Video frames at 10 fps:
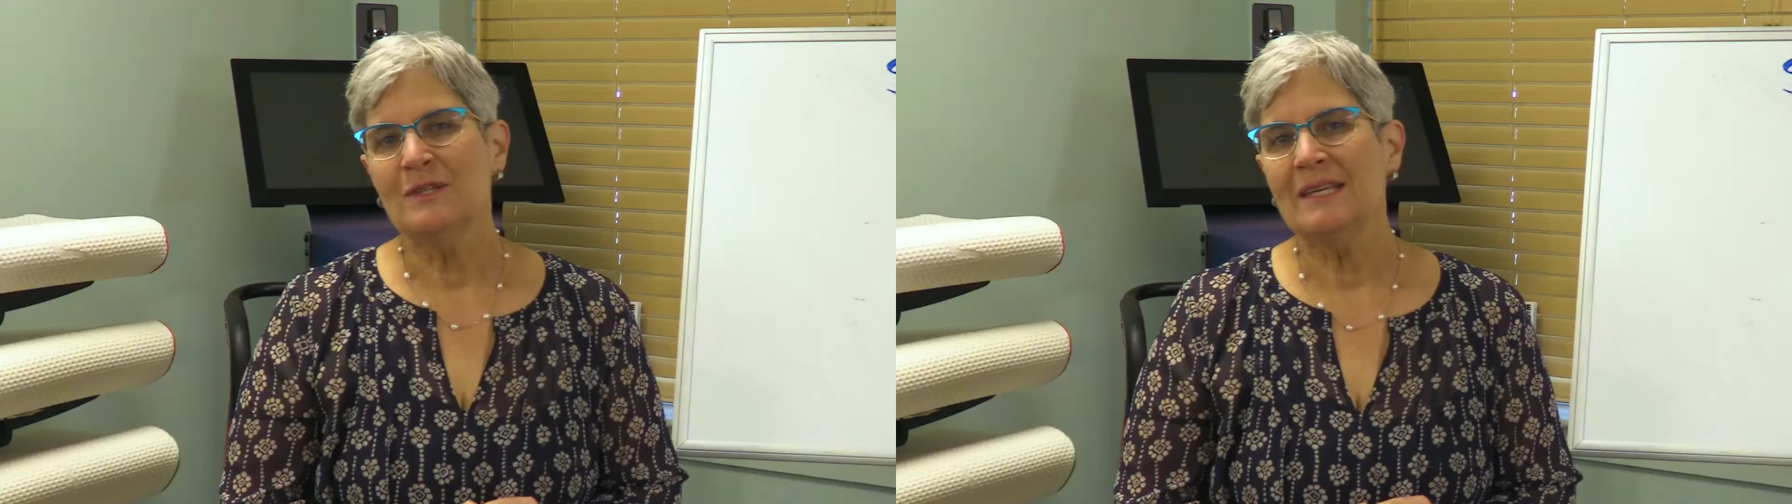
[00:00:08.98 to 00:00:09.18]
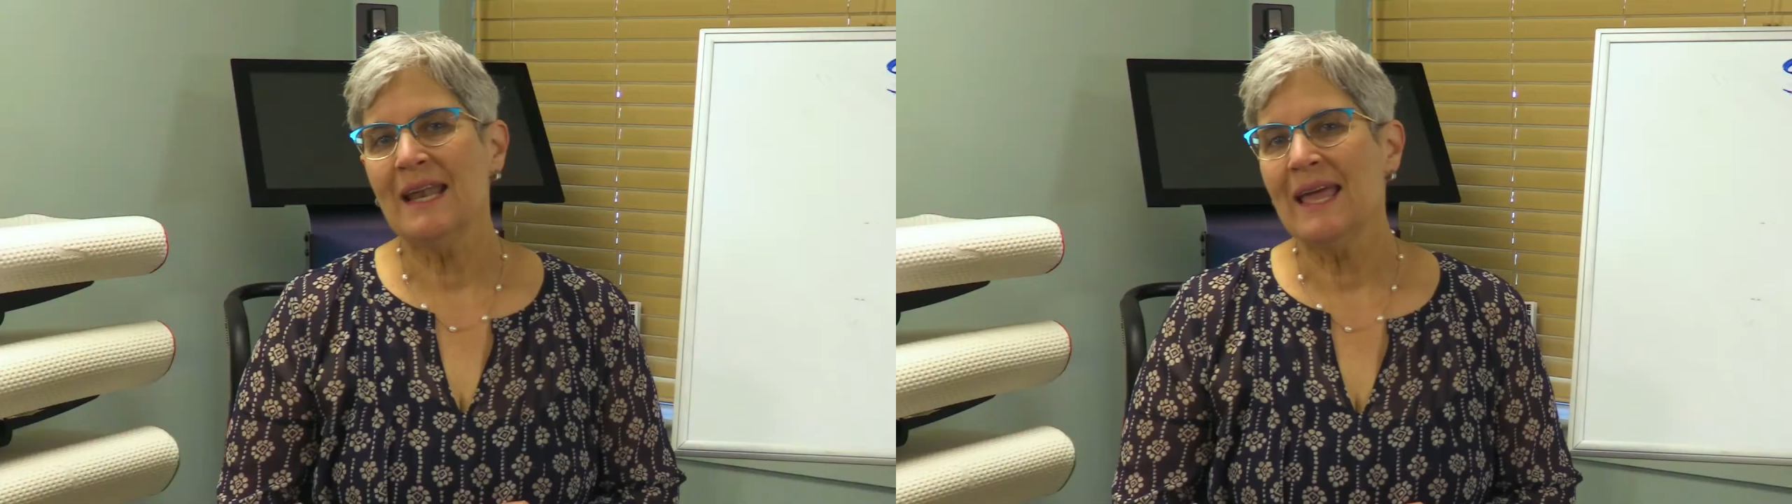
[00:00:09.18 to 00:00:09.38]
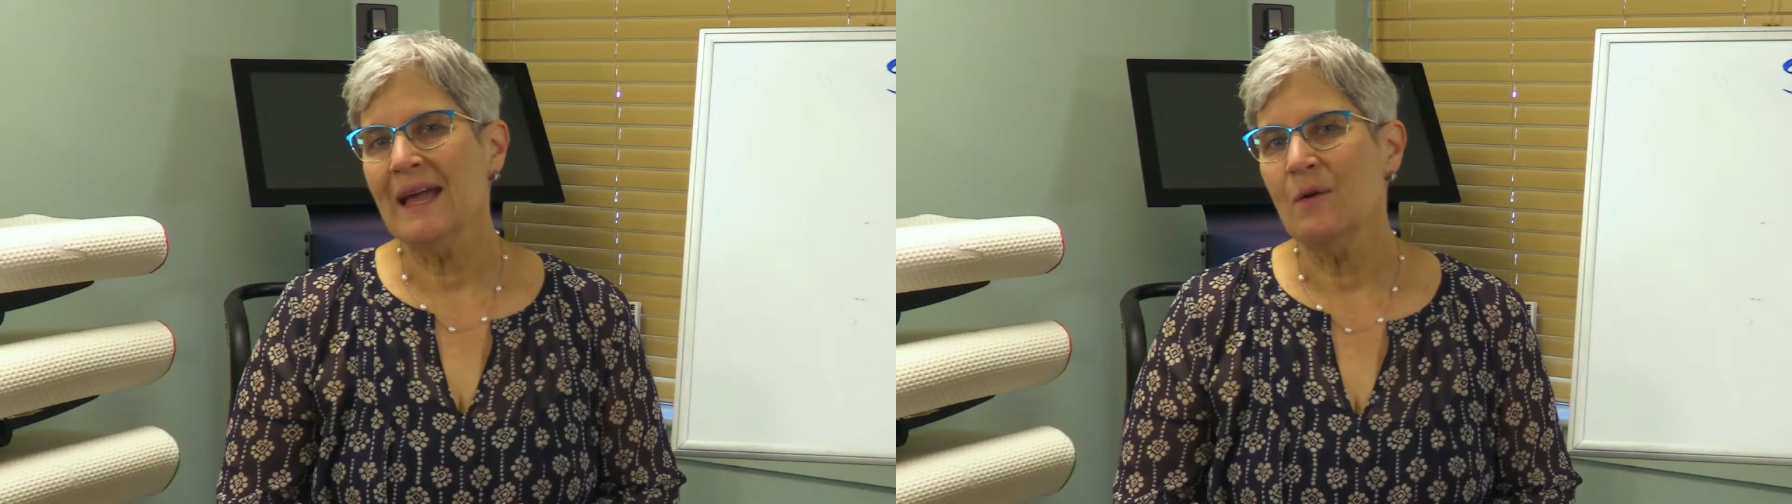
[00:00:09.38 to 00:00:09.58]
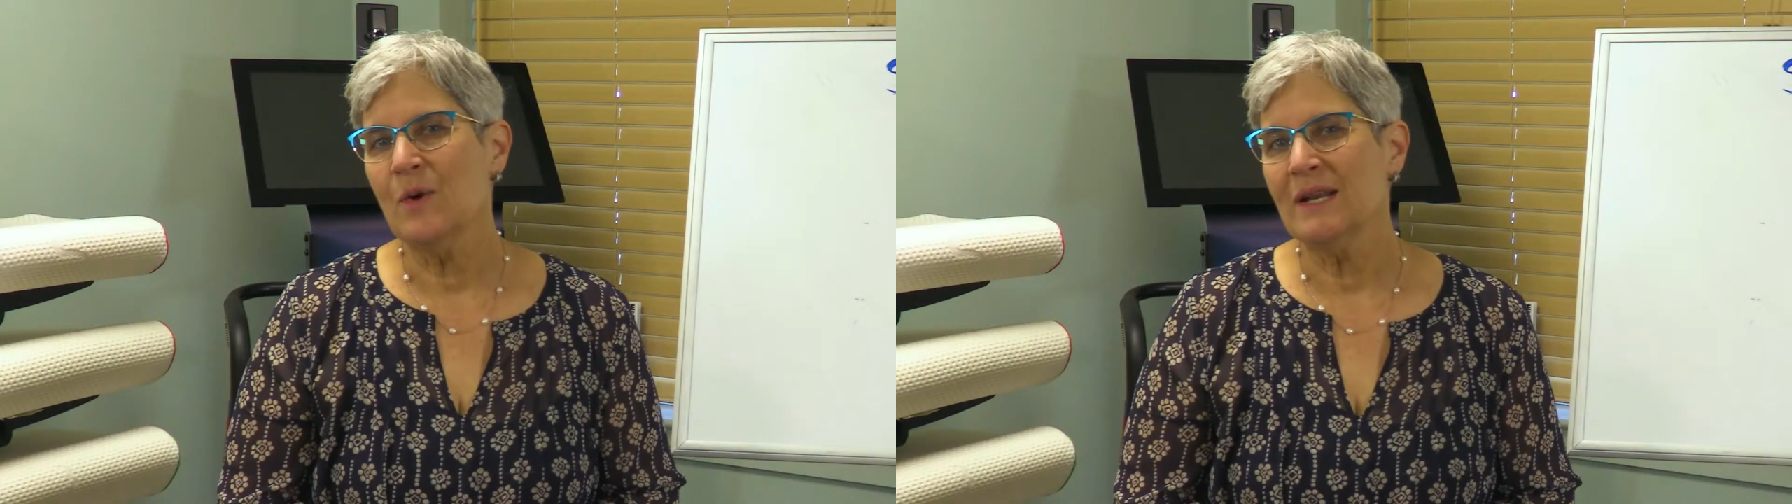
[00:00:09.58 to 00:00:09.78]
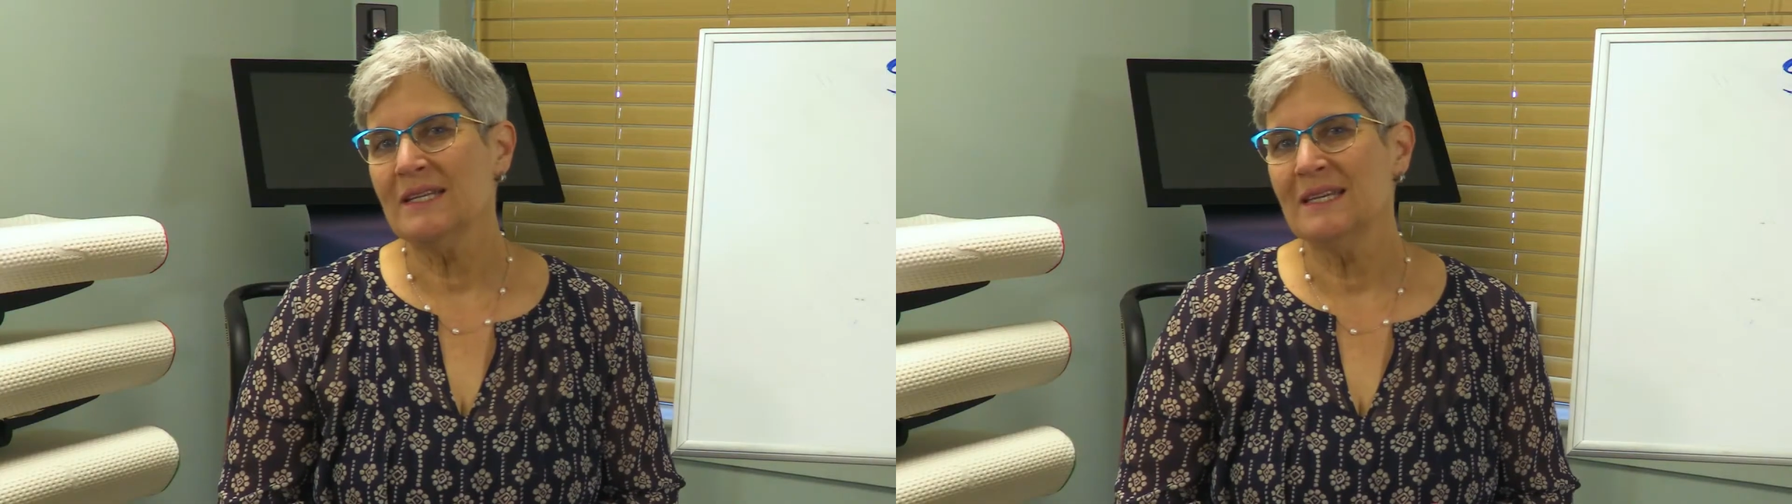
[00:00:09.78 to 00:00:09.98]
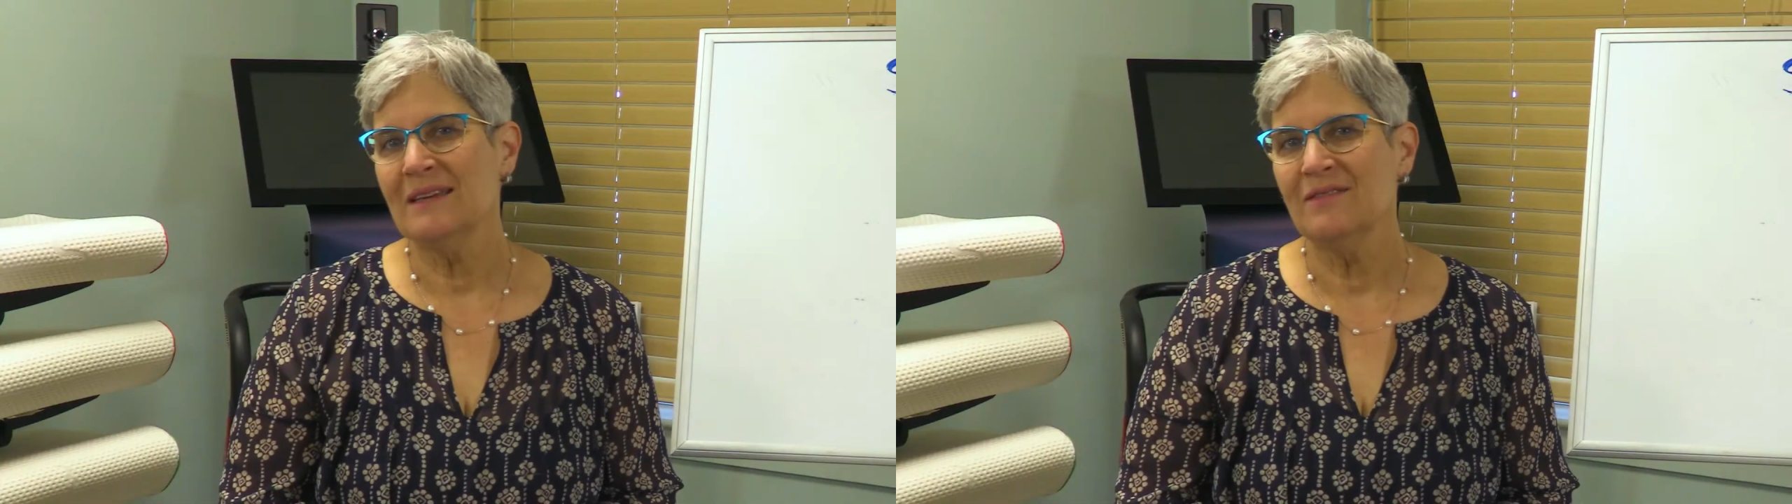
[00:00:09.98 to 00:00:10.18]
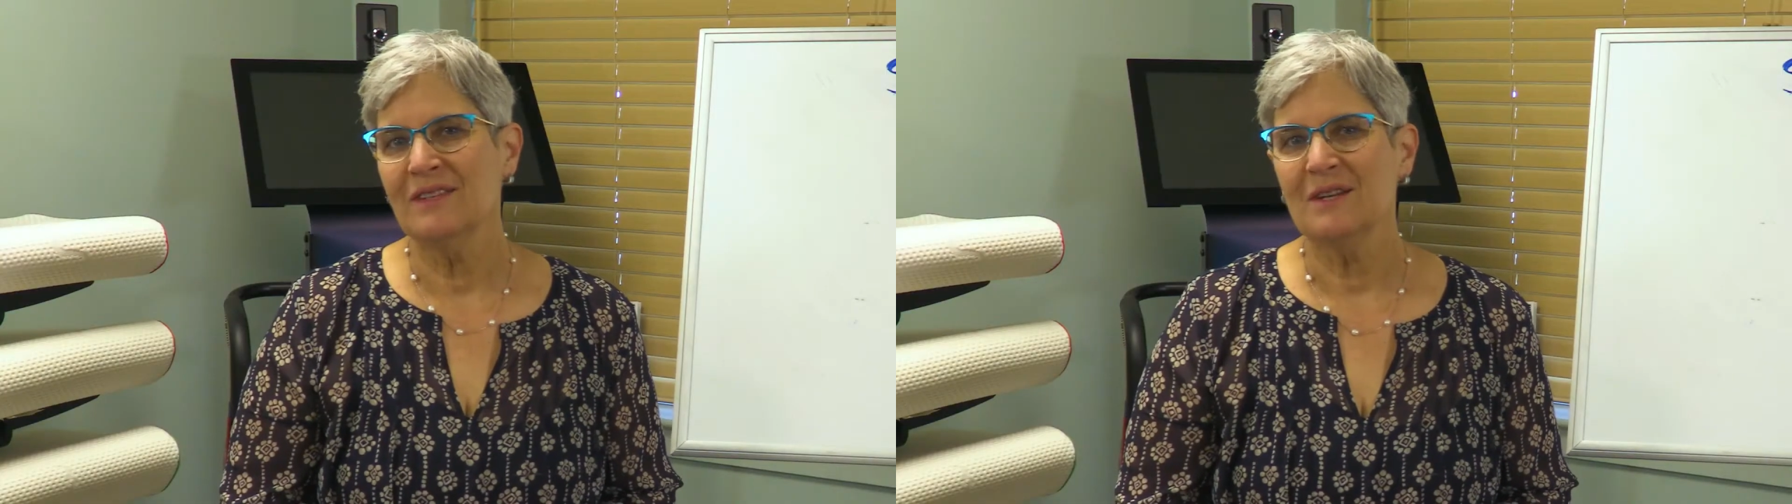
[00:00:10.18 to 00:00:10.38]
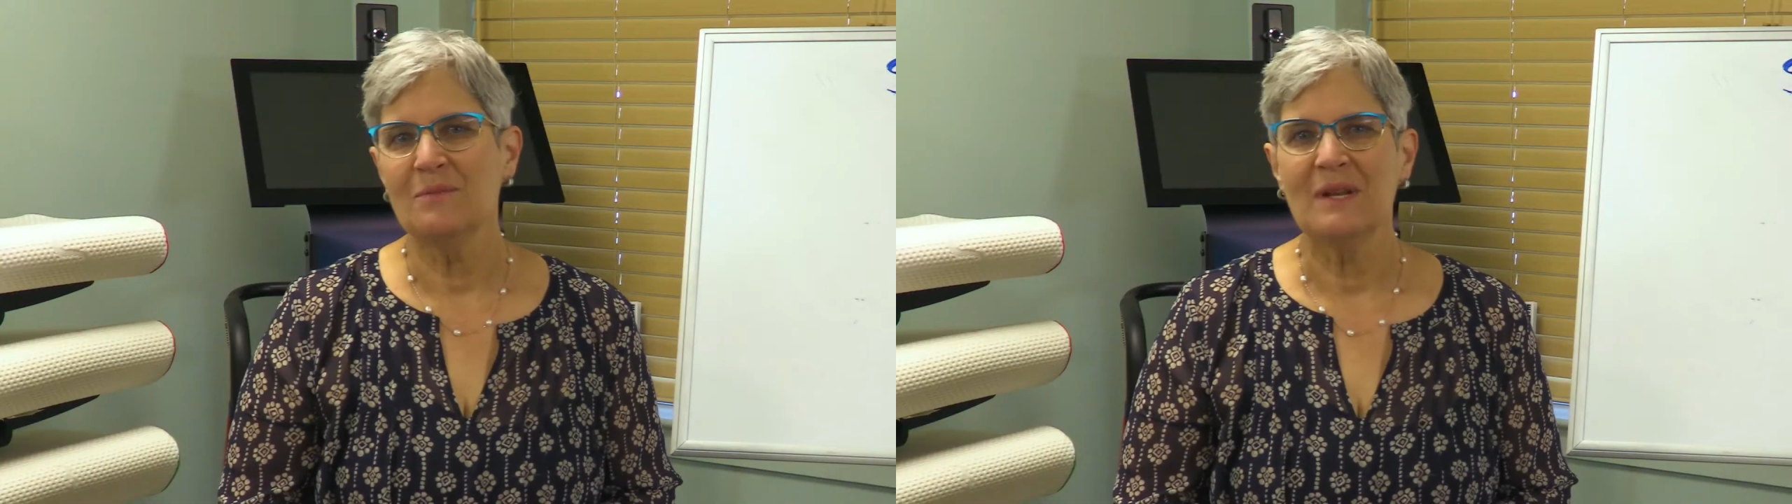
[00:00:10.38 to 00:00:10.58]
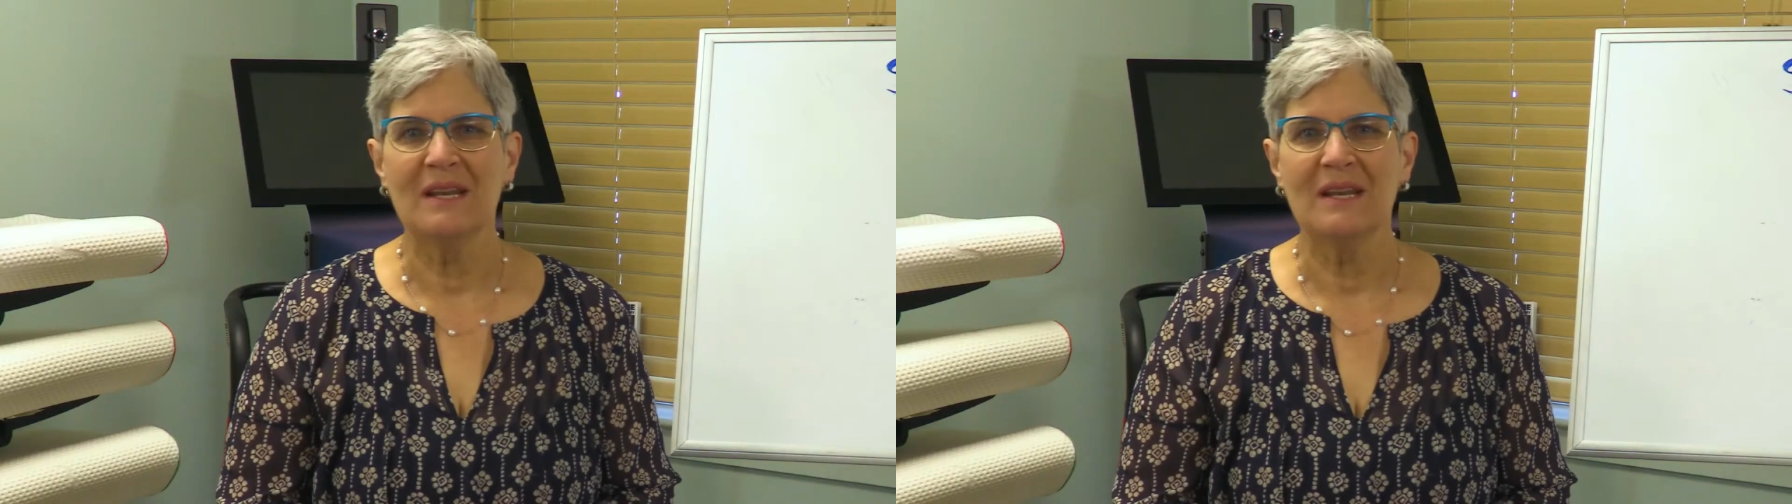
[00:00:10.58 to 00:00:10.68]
today I wanted to give you a little bit